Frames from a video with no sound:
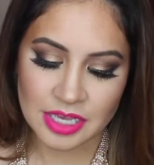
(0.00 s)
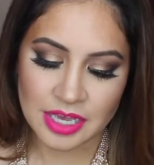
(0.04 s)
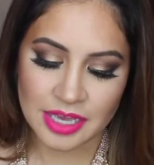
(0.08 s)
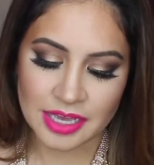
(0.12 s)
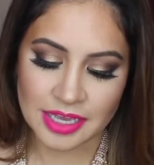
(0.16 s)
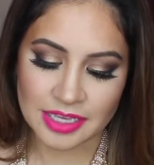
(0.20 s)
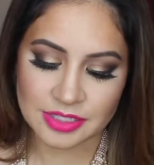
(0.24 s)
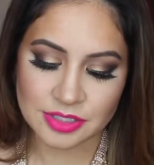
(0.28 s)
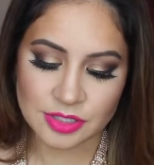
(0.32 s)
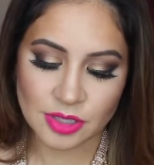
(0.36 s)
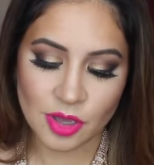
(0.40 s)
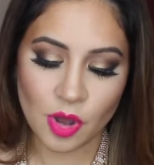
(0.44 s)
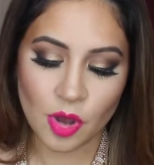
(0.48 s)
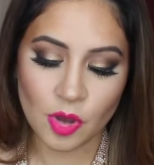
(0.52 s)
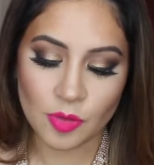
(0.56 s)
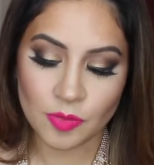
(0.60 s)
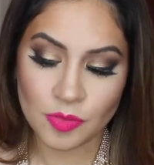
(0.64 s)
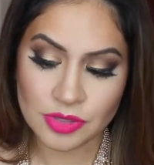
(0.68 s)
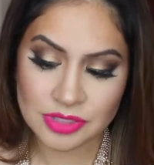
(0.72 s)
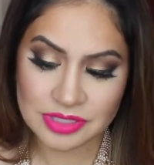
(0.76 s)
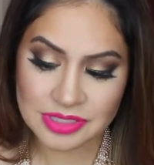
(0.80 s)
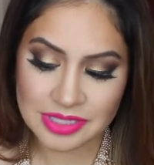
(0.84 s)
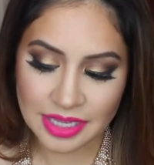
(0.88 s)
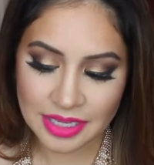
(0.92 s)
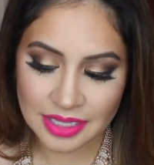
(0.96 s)
It's
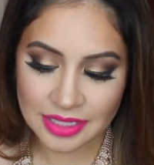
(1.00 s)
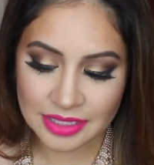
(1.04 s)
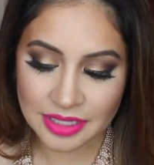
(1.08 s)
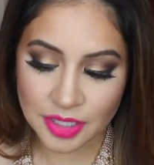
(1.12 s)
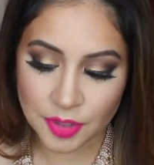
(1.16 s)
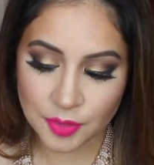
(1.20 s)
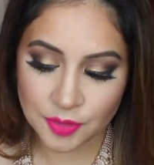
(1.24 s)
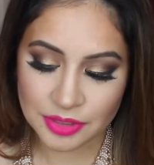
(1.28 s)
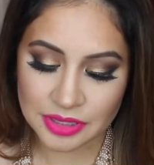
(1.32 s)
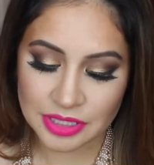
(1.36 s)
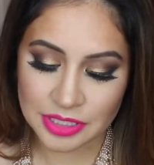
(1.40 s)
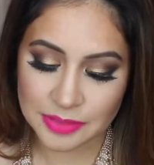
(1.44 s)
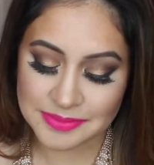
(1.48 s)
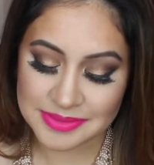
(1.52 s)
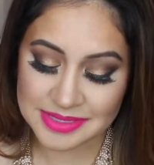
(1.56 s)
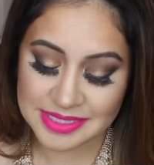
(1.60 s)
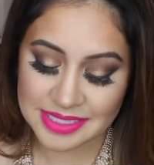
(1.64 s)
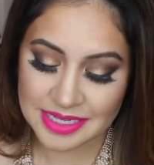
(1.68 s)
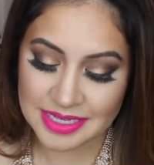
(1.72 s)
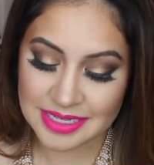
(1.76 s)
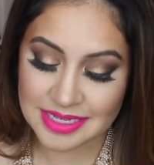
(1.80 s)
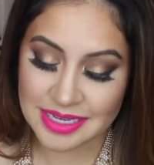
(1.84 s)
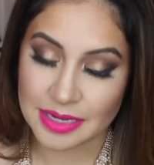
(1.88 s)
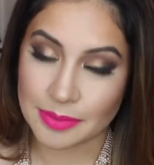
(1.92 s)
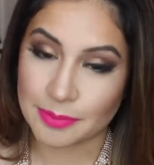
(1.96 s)
almost like a liquid
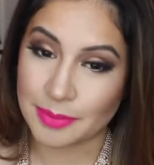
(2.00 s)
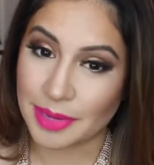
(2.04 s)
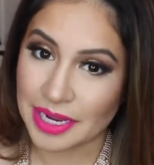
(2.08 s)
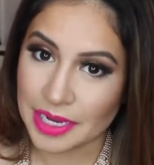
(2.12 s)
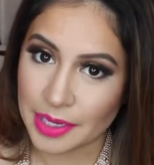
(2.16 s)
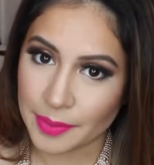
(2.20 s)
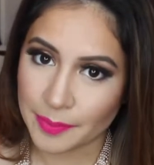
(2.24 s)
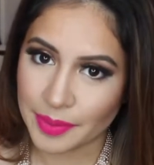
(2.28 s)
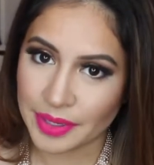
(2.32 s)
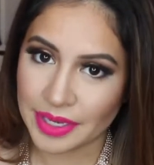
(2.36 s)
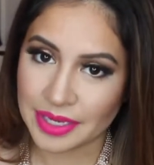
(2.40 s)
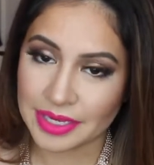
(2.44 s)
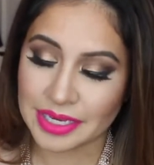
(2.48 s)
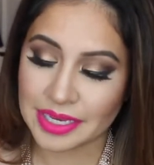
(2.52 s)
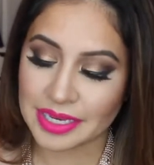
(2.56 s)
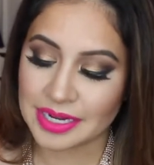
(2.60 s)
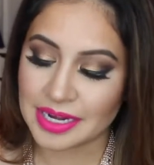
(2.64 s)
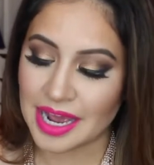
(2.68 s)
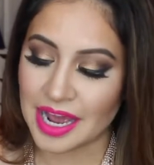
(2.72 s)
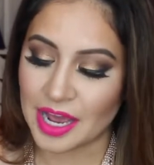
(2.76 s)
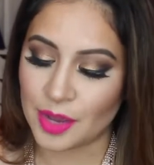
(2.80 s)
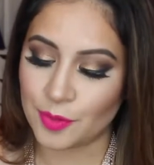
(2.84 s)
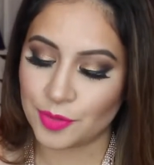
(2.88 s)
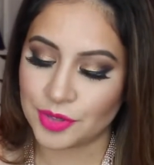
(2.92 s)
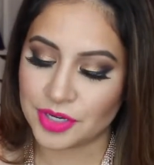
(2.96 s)
lipstick. In my opinion,
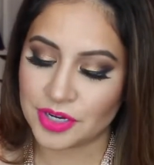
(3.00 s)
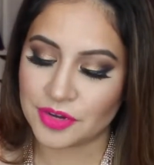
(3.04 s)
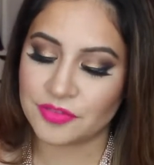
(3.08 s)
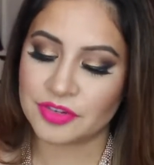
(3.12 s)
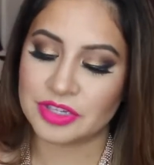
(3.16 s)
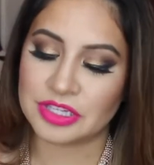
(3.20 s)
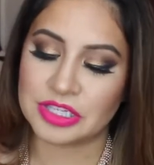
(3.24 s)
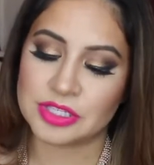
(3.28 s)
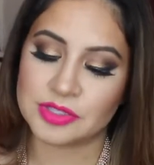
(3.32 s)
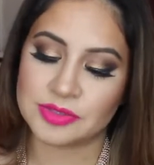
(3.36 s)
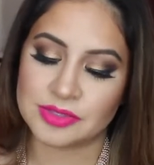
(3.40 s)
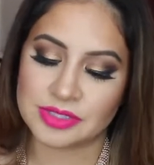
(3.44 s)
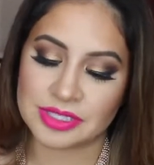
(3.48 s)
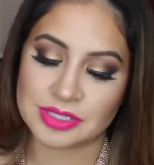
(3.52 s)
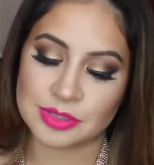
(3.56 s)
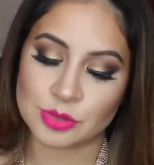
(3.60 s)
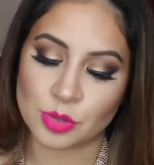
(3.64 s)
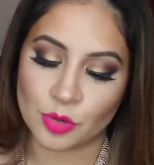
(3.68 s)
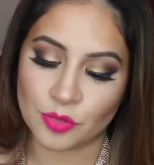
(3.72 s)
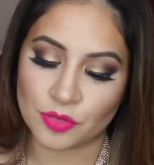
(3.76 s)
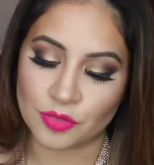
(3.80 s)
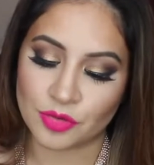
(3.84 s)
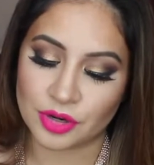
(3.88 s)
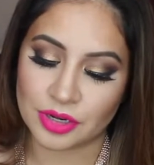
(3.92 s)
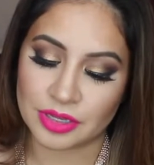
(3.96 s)
I wouldn't really use this
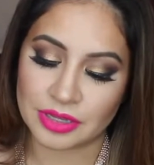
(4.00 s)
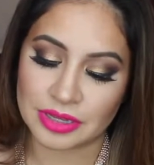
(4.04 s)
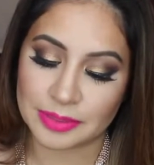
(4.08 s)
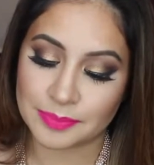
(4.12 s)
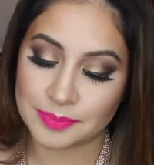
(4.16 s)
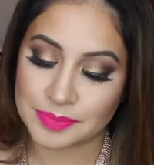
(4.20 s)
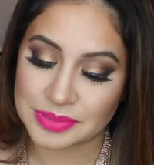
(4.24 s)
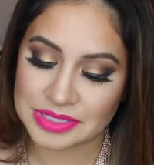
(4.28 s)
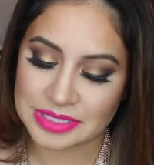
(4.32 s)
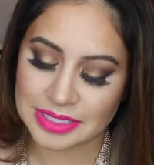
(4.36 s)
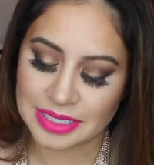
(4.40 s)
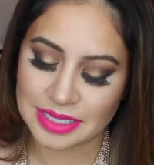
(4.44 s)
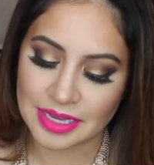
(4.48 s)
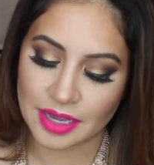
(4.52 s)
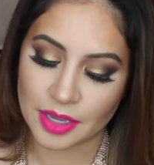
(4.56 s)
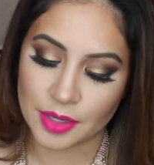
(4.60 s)
over a lipstick.